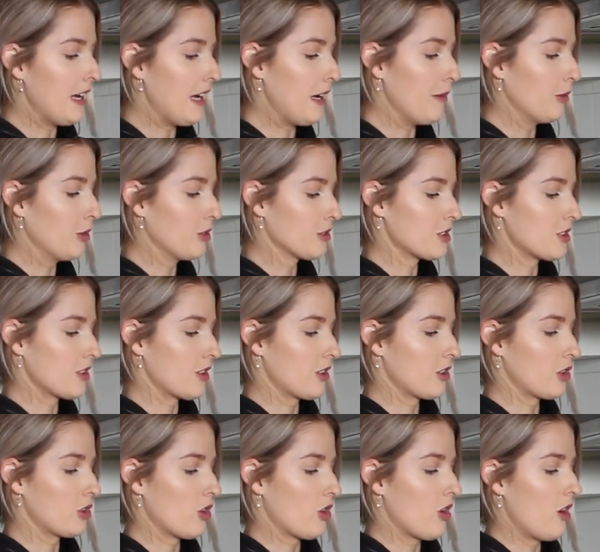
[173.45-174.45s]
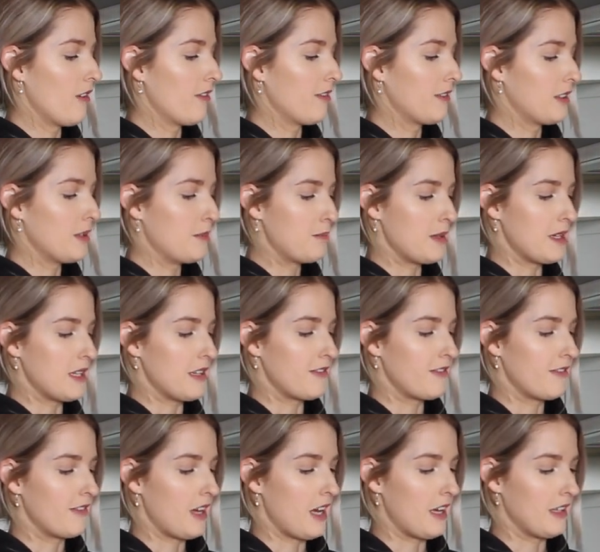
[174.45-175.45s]
And we're also going to cook off the
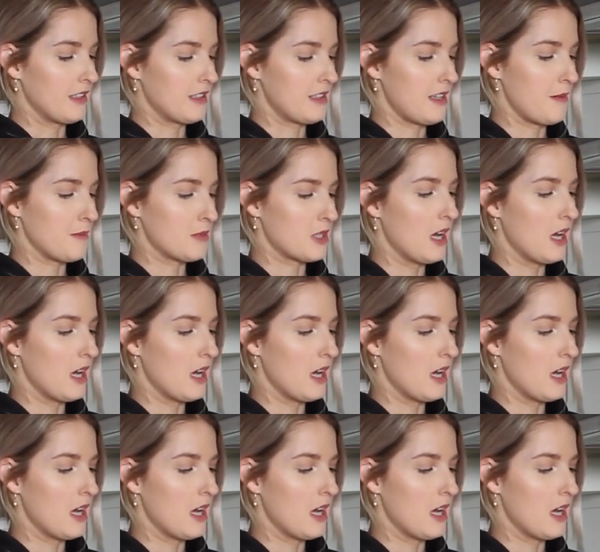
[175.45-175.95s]
beef at the same